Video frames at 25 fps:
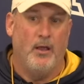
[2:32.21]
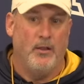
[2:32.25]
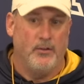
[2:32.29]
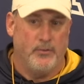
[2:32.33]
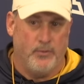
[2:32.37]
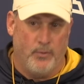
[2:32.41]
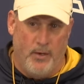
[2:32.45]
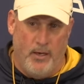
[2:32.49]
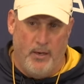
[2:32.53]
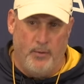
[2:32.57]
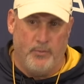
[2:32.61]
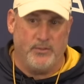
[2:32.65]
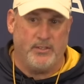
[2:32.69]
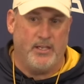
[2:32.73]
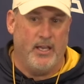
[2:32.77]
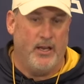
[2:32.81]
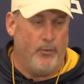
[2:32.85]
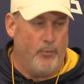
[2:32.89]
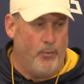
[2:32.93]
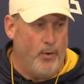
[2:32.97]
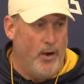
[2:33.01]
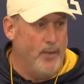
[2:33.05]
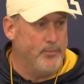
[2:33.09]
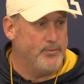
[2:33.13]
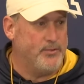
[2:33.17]
So he was
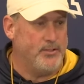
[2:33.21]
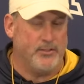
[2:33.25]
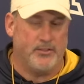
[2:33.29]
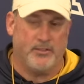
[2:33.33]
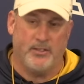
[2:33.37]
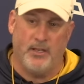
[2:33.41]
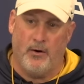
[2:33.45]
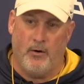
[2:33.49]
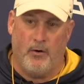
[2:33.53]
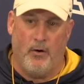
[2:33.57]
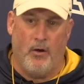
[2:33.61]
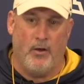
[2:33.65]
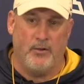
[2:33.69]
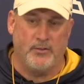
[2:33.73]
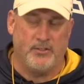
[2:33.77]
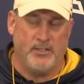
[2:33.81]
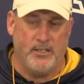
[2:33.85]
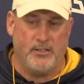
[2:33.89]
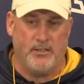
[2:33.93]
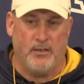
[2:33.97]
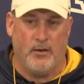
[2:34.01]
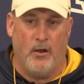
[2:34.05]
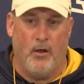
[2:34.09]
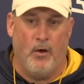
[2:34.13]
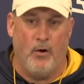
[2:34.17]
getting reps at center all
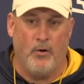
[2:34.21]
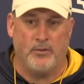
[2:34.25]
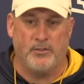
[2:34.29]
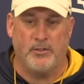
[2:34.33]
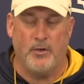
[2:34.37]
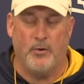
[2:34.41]
season long.